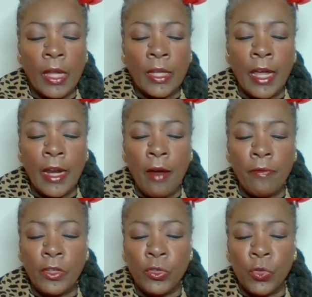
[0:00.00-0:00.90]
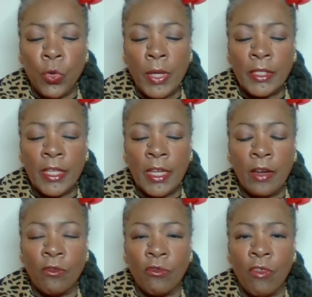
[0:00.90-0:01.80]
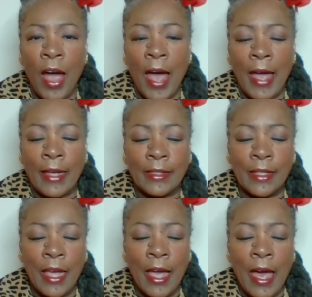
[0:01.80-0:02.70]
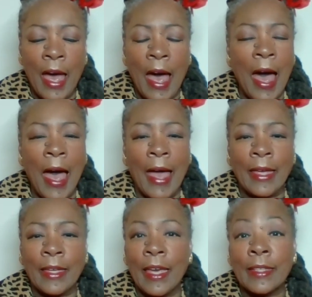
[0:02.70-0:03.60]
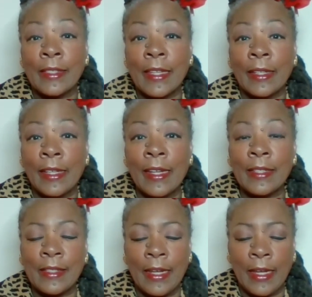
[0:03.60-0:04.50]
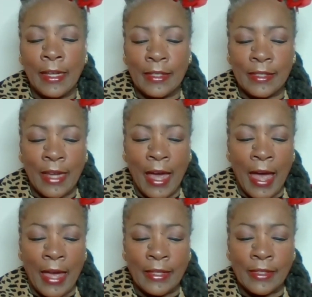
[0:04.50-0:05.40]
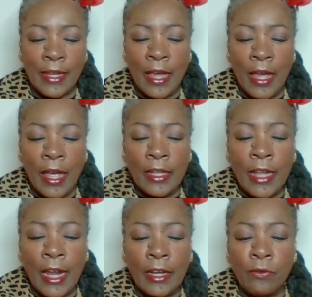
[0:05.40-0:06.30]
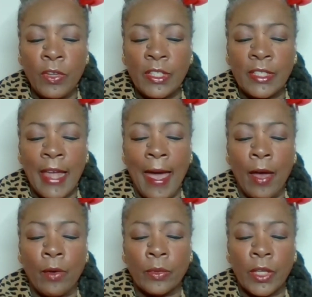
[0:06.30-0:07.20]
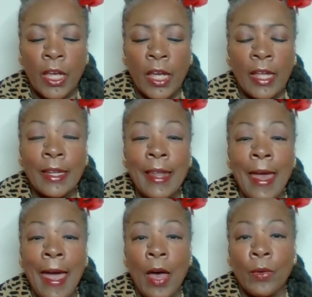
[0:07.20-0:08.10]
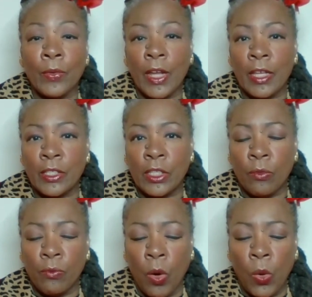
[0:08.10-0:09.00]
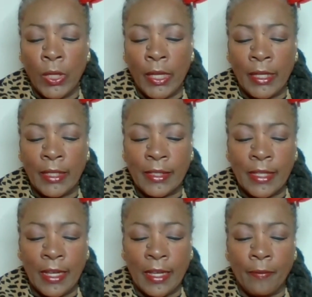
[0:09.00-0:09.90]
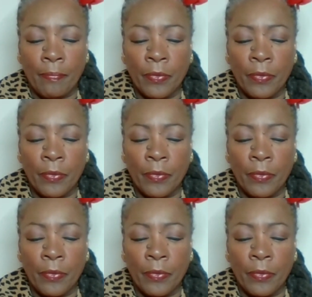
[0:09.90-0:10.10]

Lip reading: Let our rejoicing rise high as the listening skies. Let it resound loud as the rolling sea.